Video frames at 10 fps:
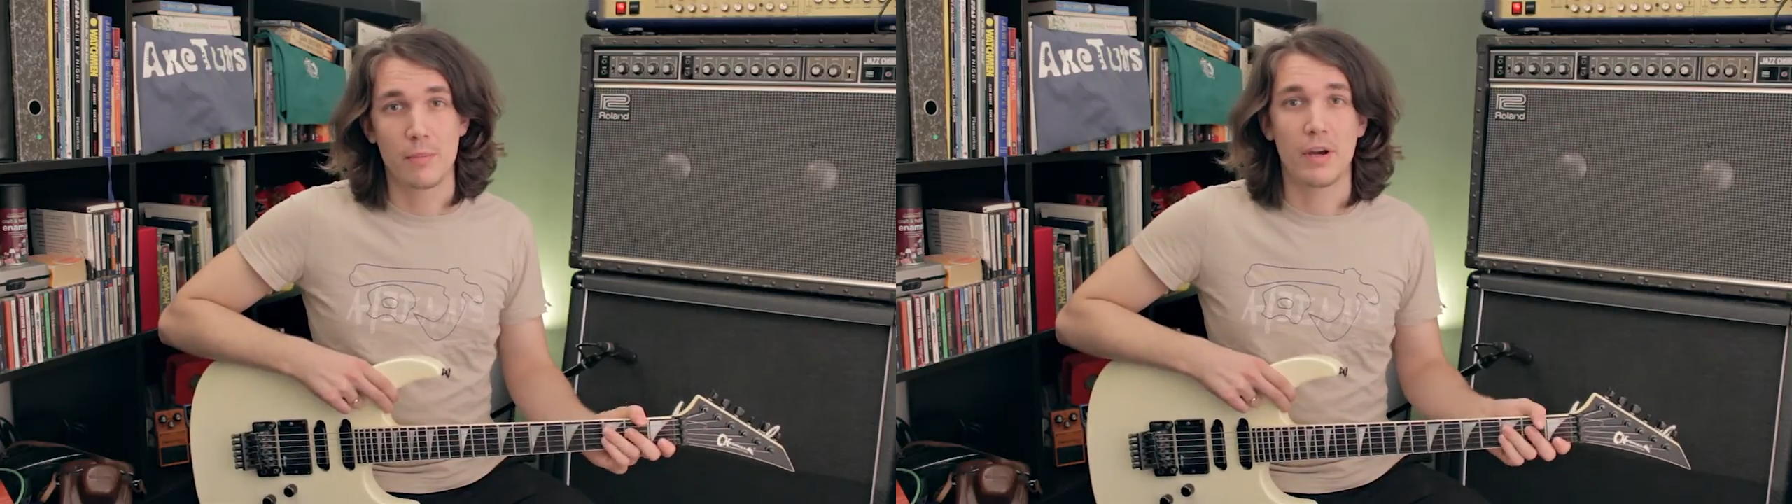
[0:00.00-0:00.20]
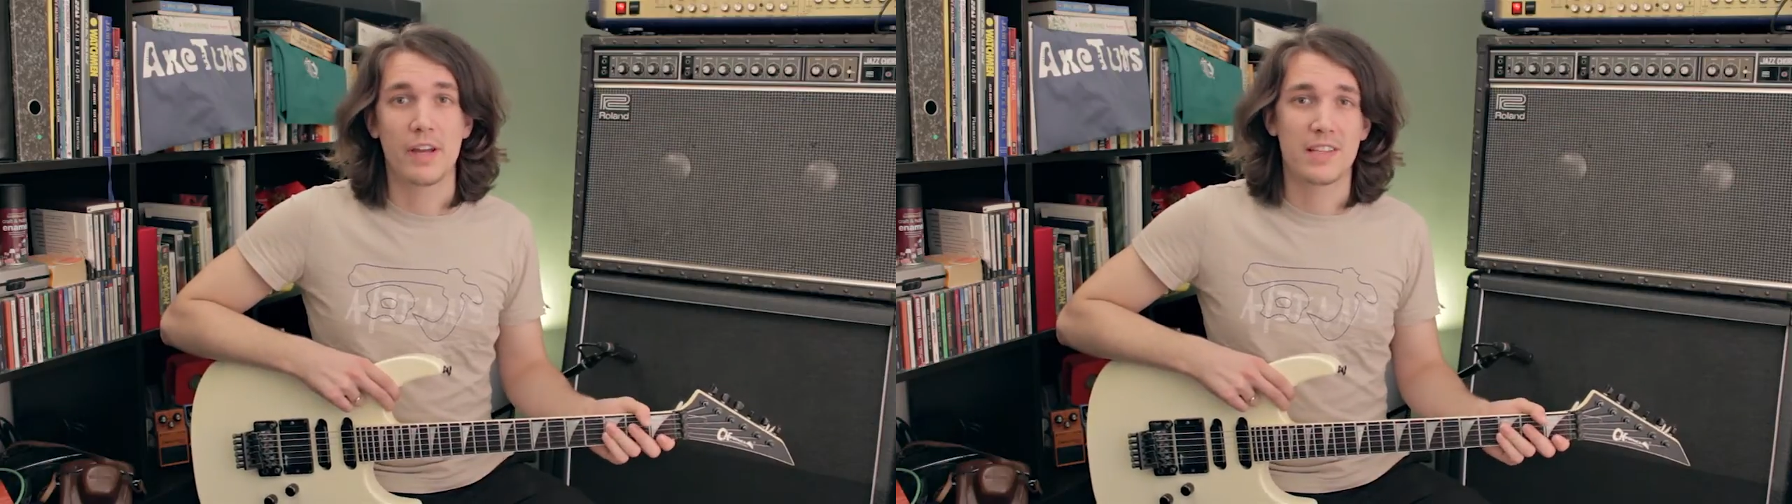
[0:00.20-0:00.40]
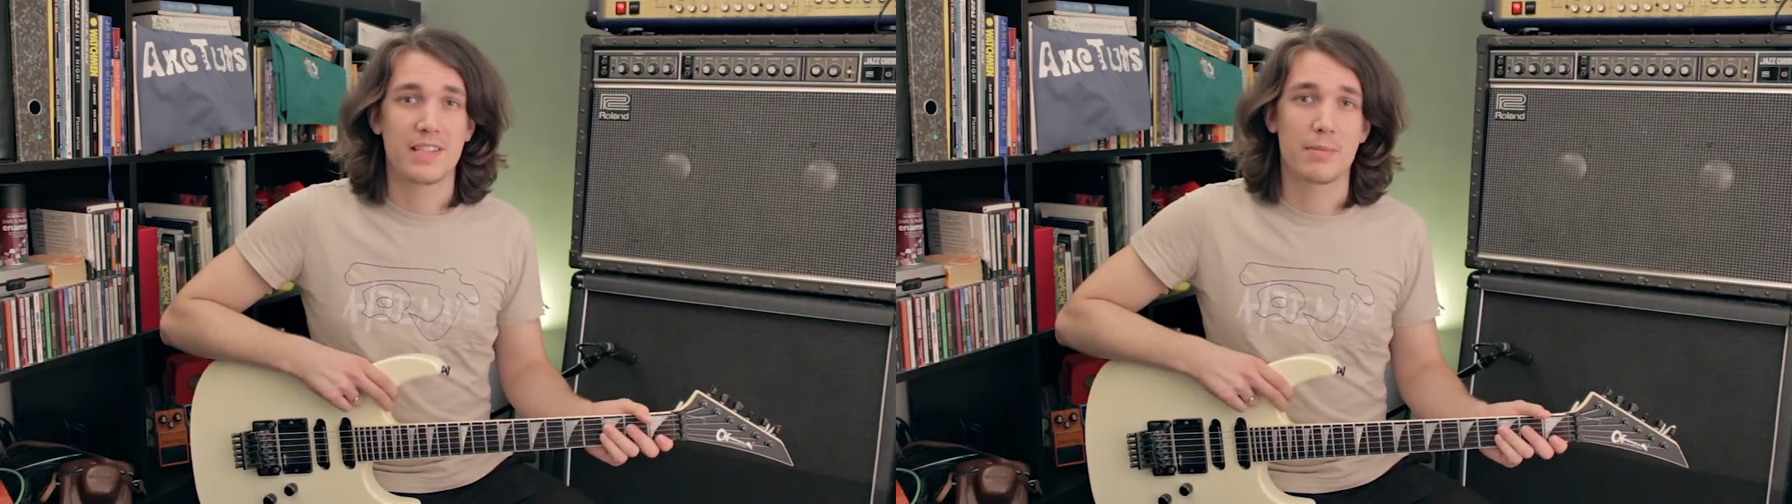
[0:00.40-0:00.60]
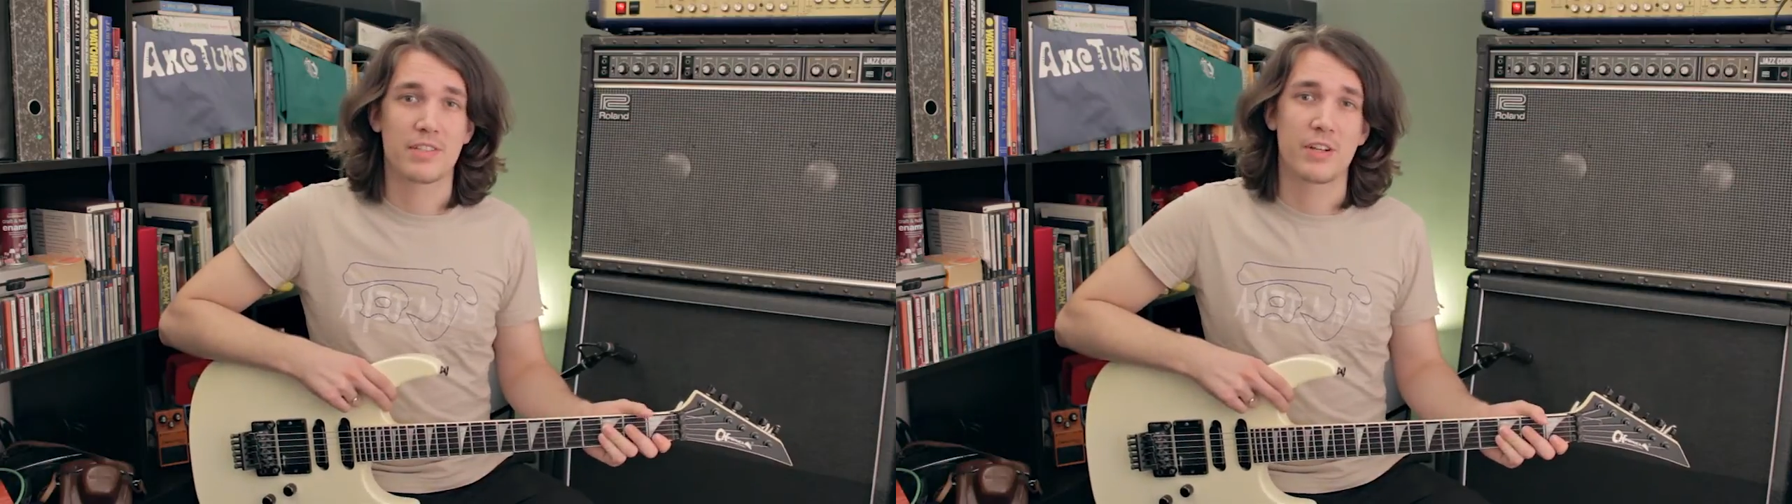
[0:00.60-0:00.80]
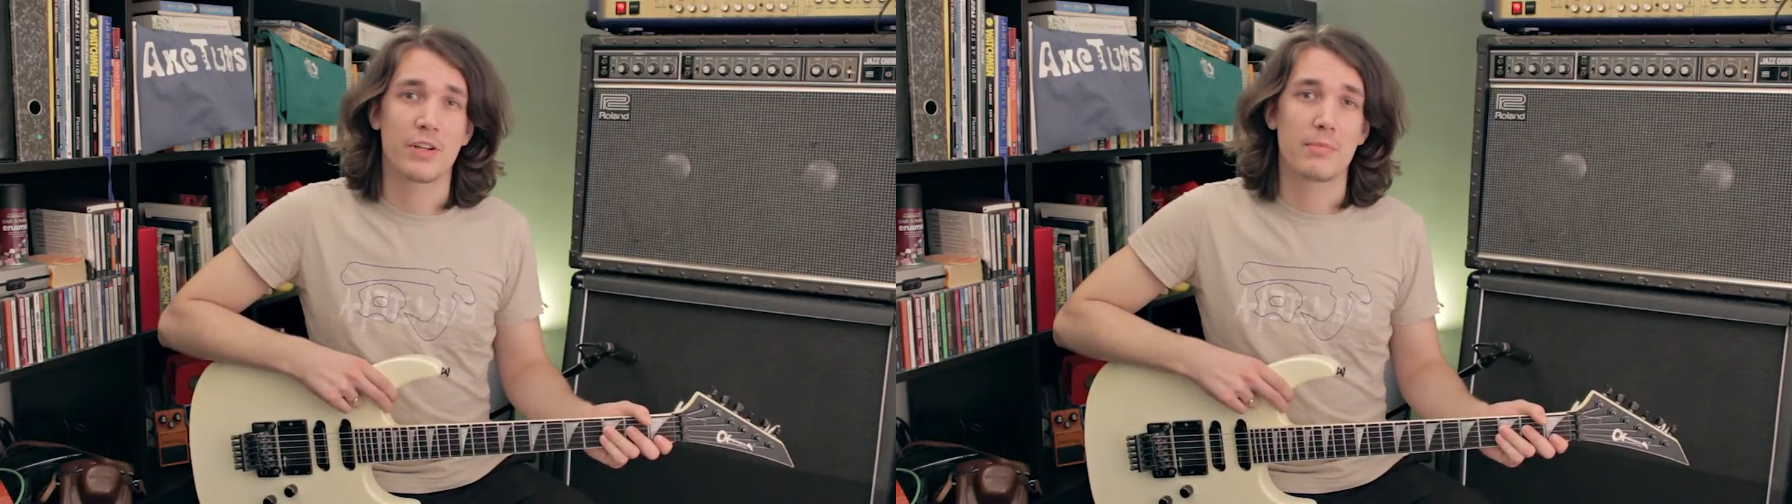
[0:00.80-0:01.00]
but in this
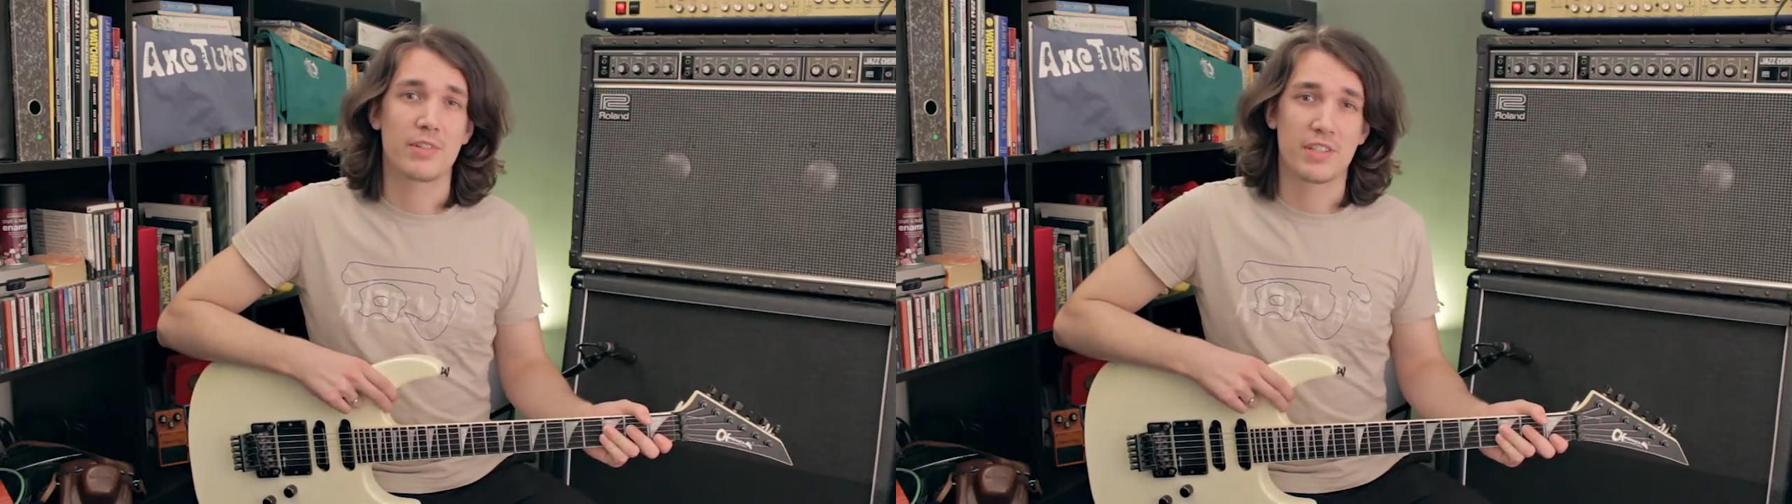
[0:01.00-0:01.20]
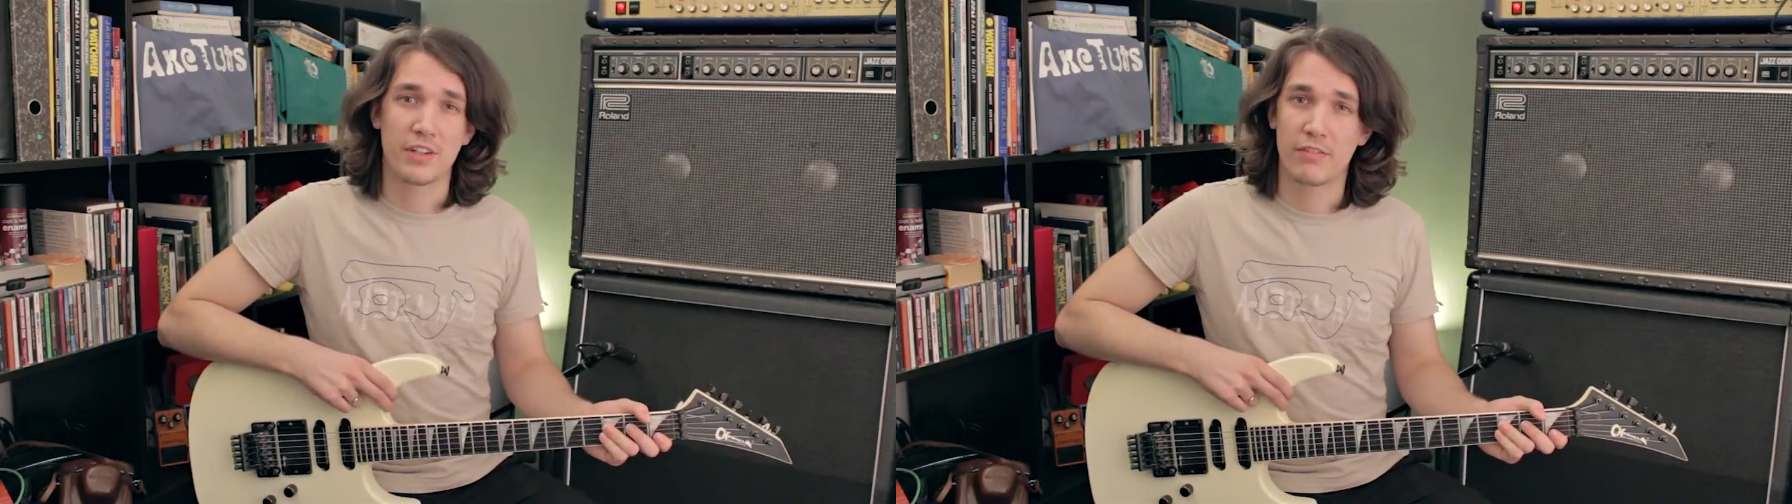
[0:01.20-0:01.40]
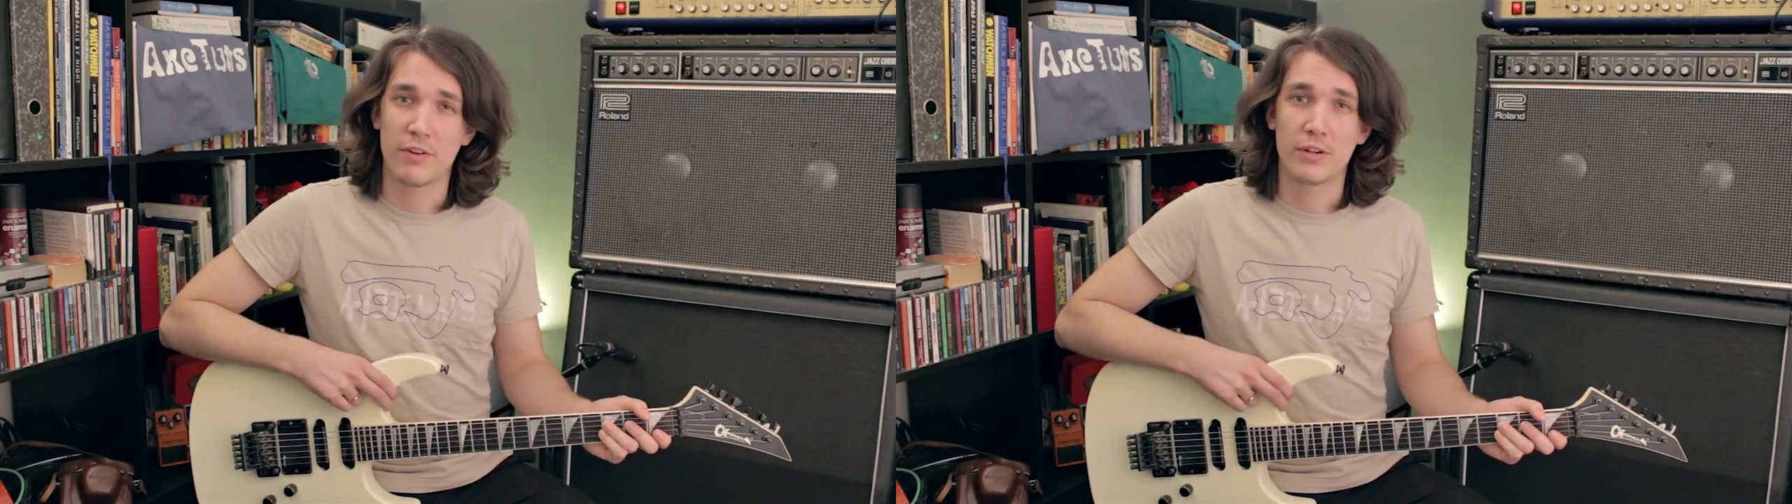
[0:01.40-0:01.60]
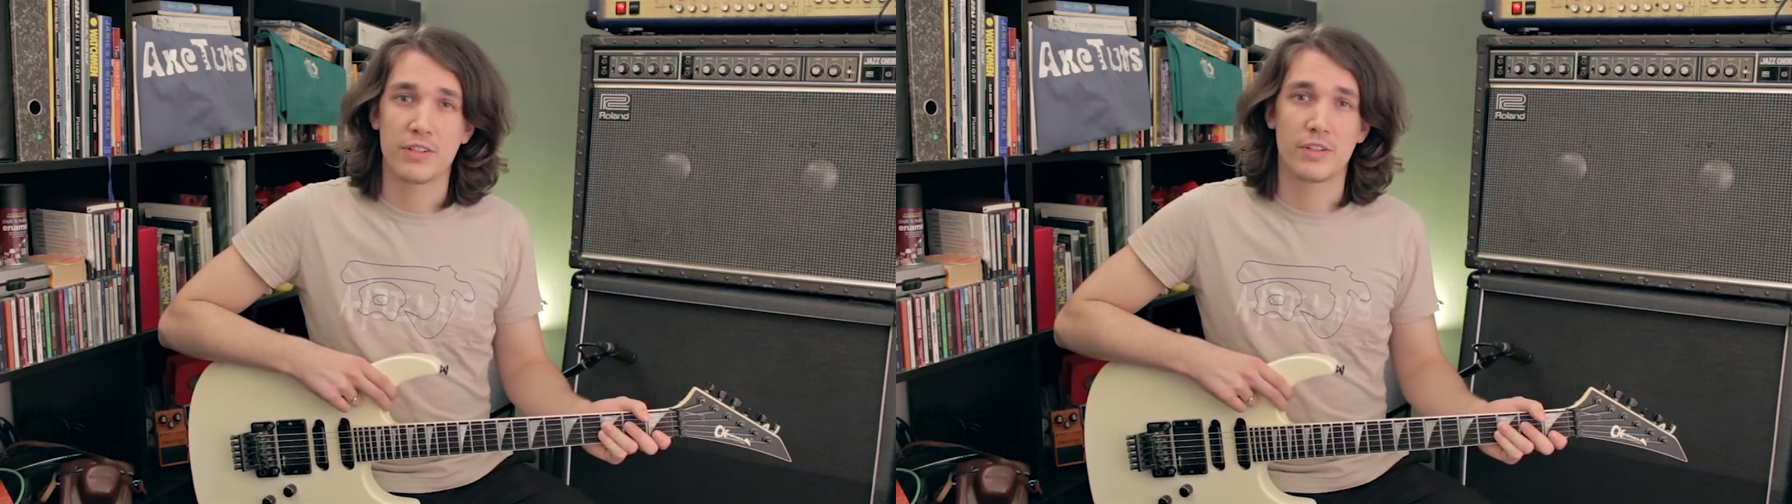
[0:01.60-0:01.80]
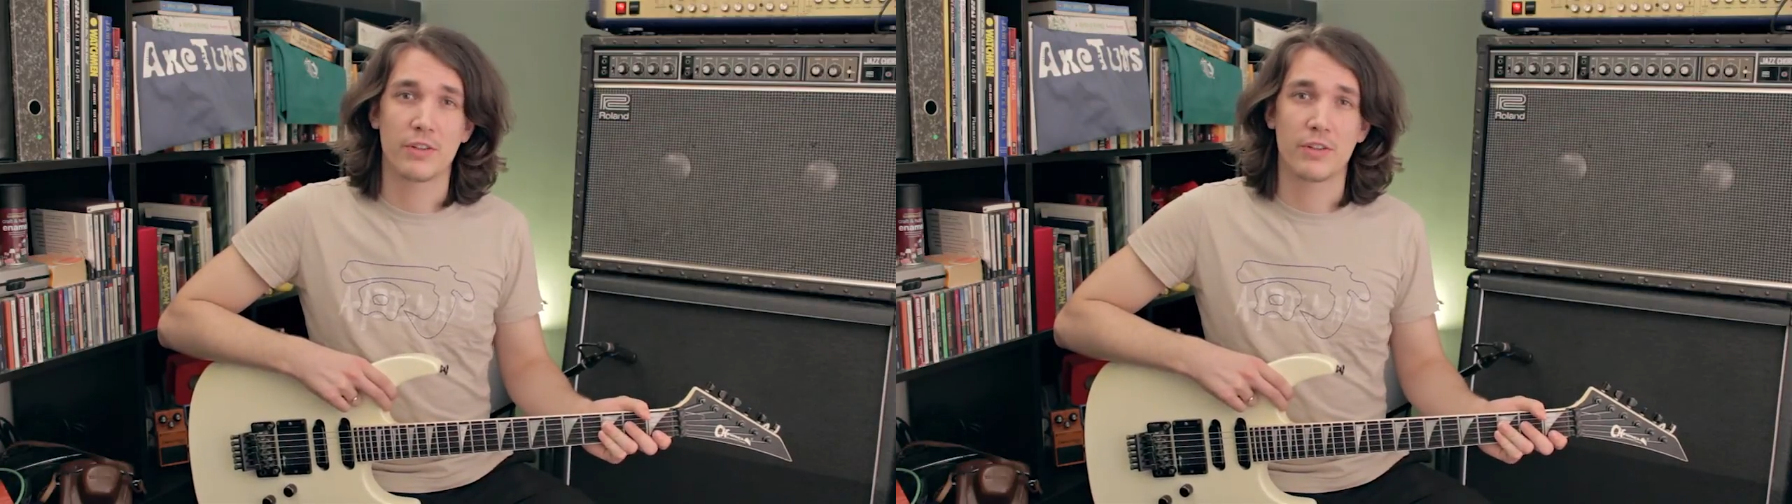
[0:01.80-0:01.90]
episode I'm just going to focus